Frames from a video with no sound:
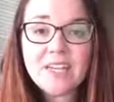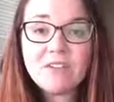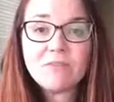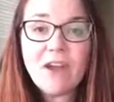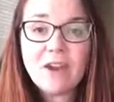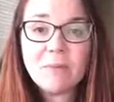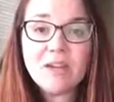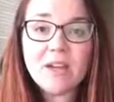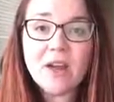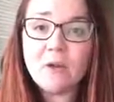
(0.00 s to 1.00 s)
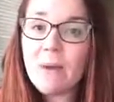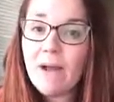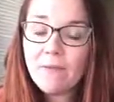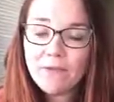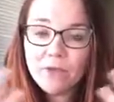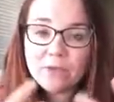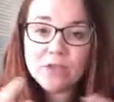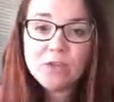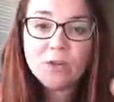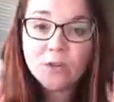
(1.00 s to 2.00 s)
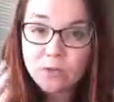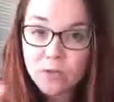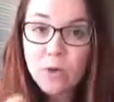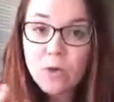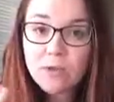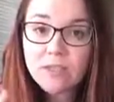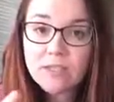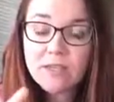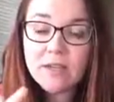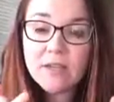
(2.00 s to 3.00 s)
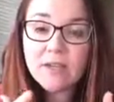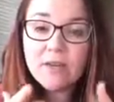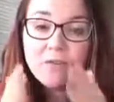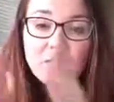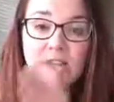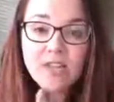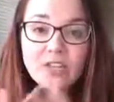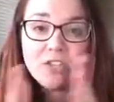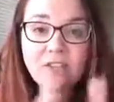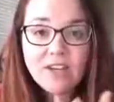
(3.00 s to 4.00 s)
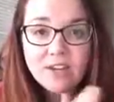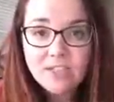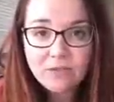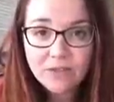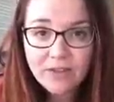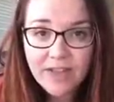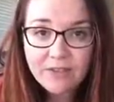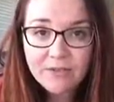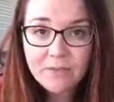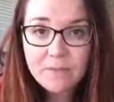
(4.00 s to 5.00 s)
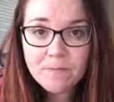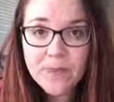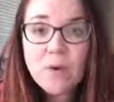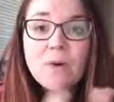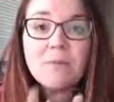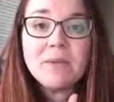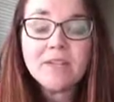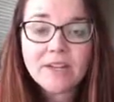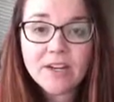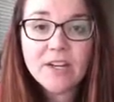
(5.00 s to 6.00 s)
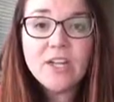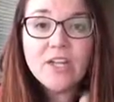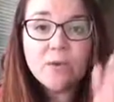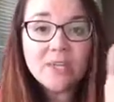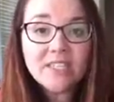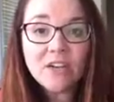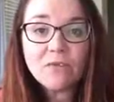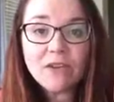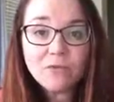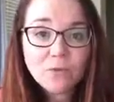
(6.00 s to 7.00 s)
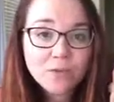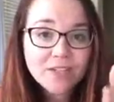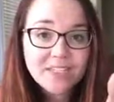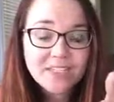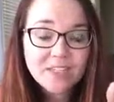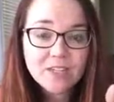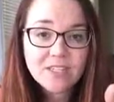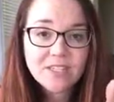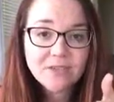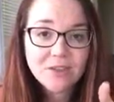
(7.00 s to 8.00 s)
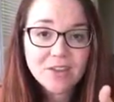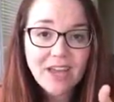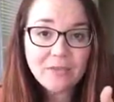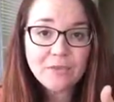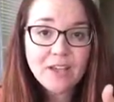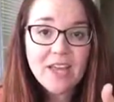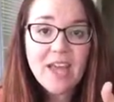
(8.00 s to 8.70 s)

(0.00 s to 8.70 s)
an environment around those goals for each of the areas of your life. Now I wanna be clear. You identified 4 to 6 areas of your life